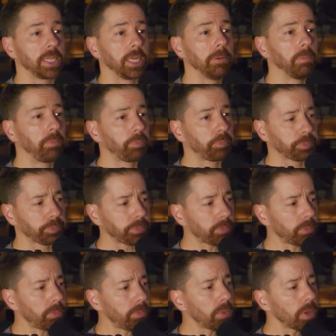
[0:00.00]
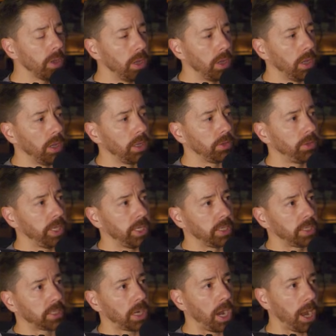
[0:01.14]
say, the
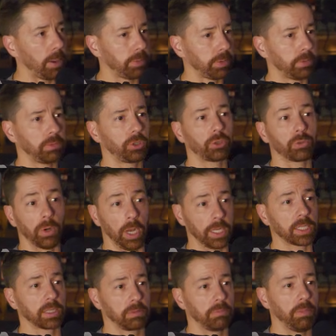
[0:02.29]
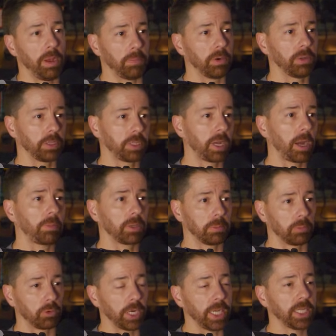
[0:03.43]
top truss member, the top little
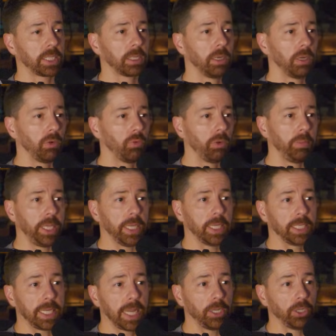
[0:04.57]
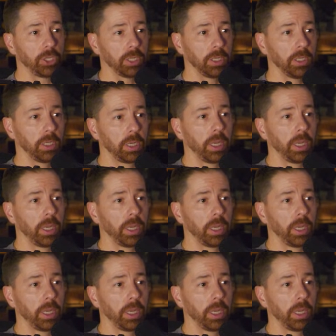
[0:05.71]
brace, would be in tension,